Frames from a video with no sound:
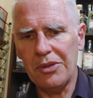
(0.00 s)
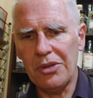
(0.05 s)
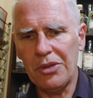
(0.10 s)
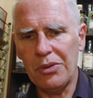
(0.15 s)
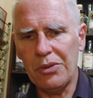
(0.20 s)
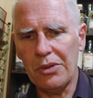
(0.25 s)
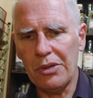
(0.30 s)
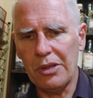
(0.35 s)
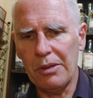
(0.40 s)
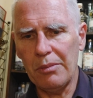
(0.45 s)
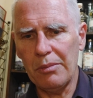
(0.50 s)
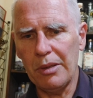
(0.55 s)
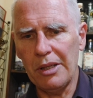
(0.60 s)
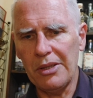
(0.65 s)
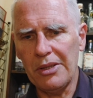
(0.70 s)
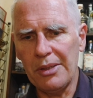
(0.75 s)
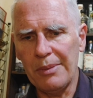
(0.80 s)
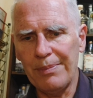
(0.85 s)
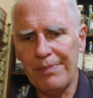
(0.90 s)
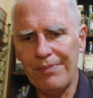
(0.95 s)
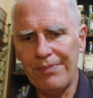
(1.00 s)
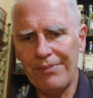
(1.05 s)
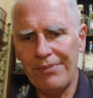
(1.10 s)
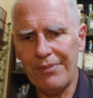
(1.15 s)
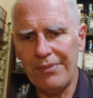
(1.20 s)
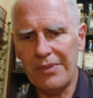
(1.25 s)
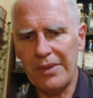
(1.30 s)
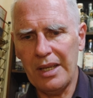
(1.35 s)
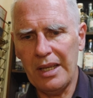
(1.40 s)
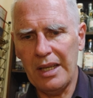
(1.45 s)
children, God bless them,
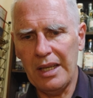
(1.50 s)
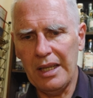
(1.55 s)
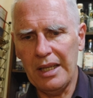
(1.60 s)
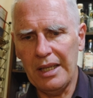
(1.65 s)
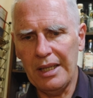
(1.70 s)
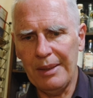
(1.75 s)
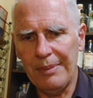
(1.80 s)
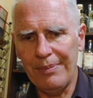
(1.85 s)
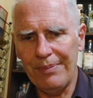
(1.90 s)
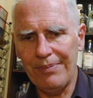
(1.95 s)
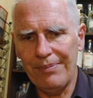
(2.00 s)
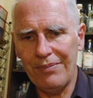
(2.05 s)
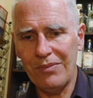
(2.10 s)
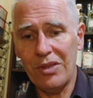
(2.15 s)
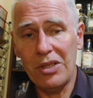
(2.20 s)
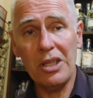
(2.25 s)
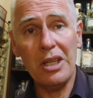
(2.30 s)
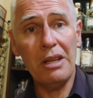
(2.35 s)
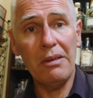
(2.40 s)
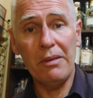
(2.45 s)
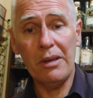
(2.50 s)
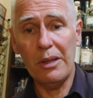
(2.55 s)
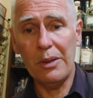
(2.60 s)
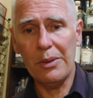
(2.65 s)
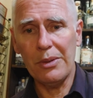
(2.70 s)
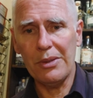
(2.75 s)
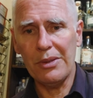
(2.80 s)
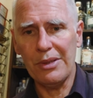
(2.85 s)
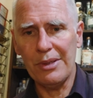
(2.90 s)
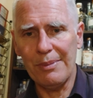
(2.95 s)
uh, she have
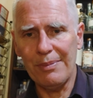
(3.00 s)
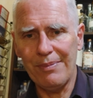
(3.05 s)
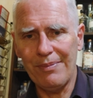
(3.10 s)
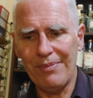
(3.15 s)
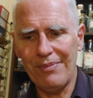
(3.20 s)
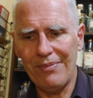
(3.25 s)
viruses,